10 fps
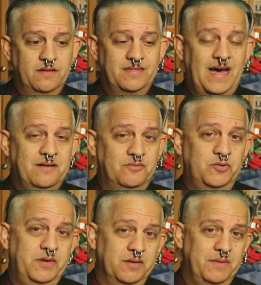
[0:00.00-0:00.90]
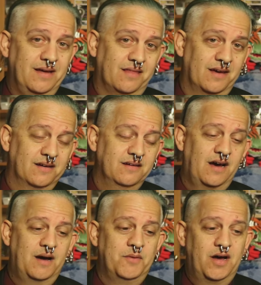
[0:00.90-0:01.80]
That would be a me thing.
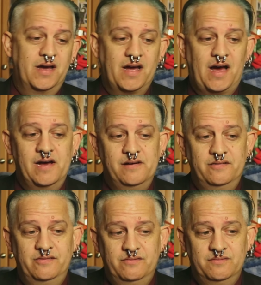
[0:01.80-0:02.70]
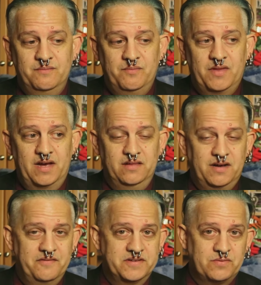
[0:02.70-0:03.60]
I'm like, I, I
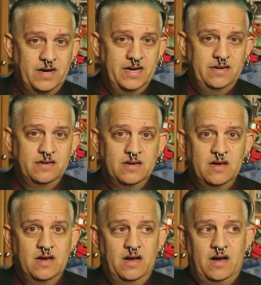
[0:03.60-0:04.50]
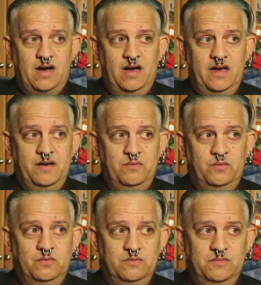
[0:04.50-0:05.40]
love this ride. I
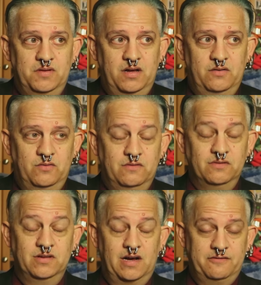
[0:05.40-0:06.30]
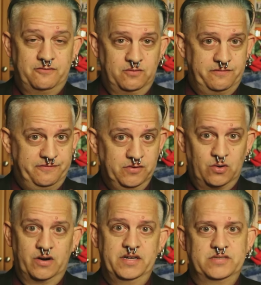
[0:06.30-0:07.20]
love
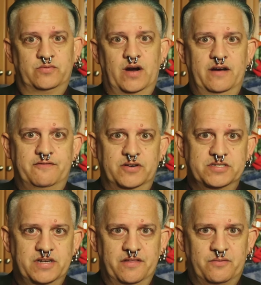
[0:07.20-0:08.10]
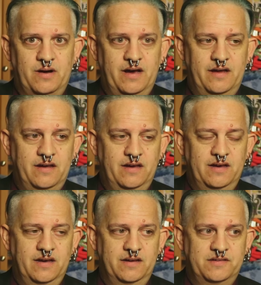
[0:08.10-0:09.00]
Florida's version of the ride.
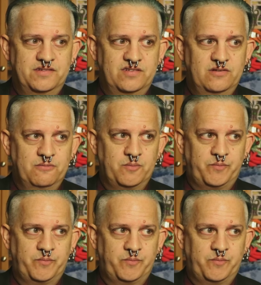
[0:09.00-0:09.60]
it's,